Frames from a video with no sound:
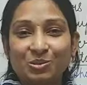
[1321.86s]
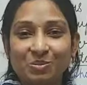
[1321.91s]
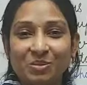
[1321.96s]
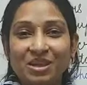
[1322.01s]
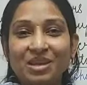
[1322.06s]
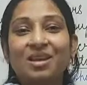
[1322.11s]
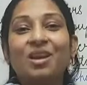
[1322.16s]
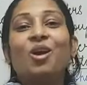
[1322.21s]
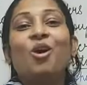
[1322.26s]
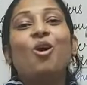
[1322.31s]

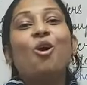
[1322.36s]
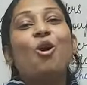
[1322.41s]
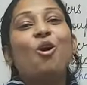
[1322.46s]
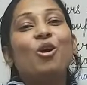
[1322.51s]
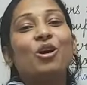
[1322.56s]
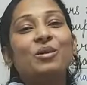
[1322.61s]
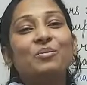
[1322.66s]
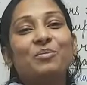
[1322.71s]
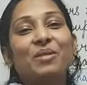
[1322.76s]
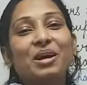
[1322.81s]
me
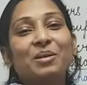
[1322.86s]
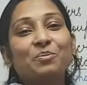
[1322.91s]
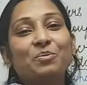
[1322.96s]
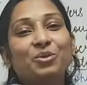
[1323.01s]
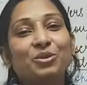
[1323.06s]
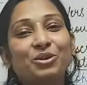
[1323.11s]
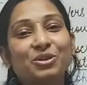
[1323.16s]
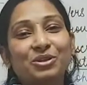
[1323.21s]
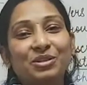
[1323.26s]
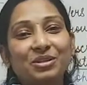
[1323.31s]
on my
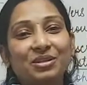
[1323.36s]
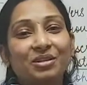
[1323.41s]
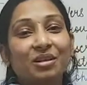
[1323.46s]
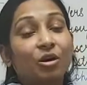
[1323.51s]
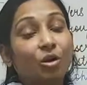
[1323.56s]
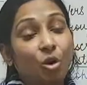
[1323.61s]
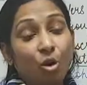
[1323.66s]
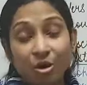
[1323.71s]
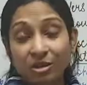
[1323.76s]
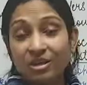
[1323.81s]
personal
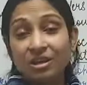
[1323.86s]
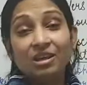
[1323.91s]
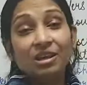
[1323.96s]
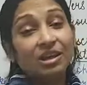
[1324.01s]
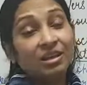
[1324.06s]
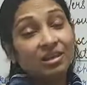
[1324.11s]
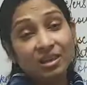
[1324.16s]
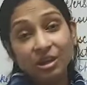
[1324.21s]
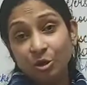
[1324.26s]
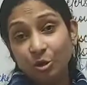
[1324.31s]

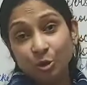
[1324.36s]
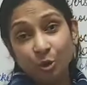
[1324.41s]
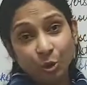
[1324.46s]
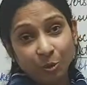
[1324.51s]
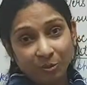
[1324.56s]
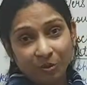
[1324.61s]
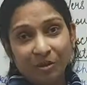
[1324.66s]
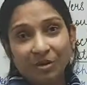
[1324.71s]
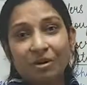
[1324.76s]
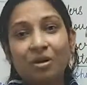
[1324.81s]
in the
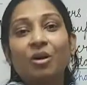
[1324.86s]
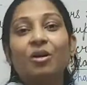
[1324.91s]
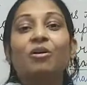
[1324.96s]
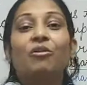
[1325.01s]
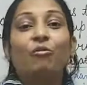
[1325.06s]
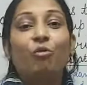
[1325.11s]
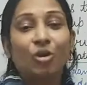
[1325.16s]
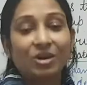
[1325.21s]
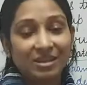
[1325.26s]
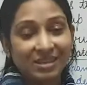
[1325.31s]
group,
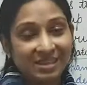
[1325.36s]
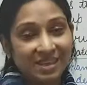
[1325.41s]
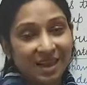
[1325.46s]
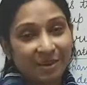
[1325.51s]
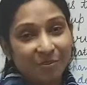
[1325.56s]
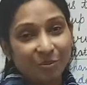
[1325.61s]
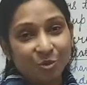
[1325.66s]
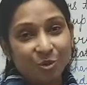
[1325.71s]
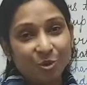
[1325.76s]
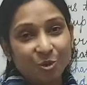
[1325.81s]

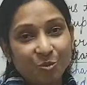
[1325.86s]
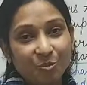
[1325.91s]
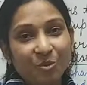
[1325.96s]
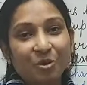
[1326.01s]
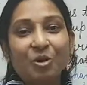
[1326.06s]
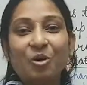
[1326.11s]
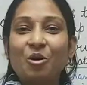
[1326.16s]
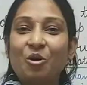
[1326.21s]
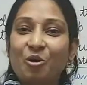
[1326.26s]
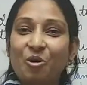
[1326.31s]
WhatsApp
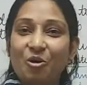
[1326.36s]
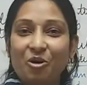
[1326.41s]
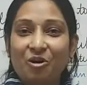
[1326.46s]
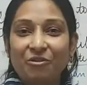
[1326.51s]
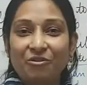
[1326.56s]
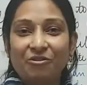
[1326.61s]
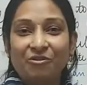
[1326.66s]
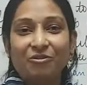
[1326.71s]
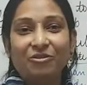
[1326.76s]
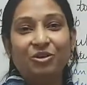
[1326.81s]
group
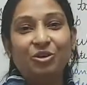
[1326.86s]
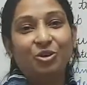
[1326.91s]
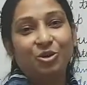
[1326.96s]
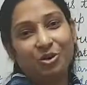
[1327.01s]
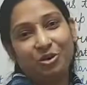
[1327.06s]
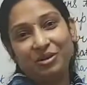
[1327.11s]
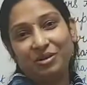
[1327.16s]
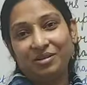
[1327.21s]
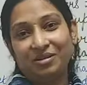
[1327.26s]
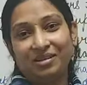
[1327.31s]
of
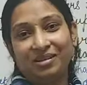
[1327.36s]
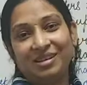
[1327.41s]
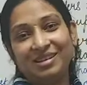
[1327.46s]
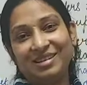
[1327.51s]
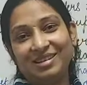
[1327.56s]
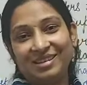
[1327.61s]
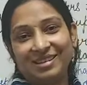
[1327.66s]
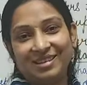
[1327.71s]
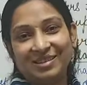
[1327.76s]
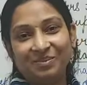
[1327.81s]
your
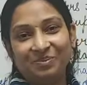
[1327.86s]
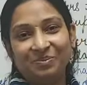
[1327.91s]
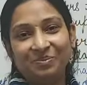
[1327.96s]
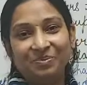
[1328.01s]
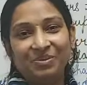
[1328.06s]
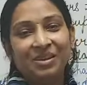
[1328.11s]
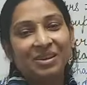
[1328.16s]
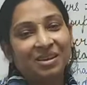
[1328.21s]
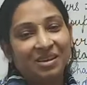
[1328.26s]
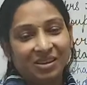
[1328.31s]
class.
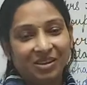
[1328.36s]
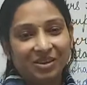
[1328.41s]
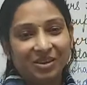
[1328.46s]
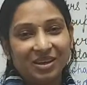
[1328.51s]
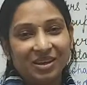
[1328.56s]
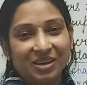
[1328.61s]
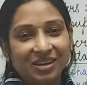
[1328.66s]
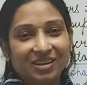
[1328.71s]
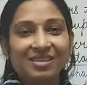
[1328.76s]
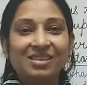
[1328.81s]

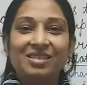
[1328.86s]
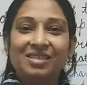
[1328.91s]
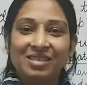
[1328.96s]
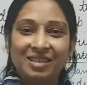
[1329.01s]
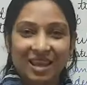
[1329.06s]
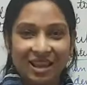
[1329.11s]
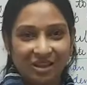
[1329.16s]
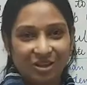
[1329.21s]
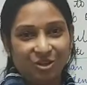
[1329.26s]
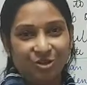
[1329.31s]
Okay,
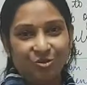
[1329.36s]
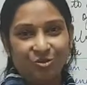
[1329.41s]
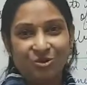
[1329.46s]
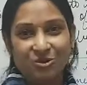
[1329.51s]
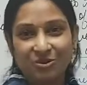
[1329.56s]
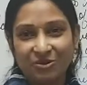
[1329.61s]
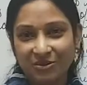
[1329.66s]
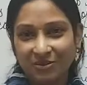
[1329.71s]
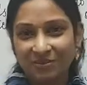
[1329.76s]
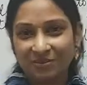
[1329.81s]
thank you,
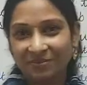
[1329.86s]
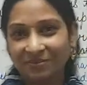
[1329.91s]
children.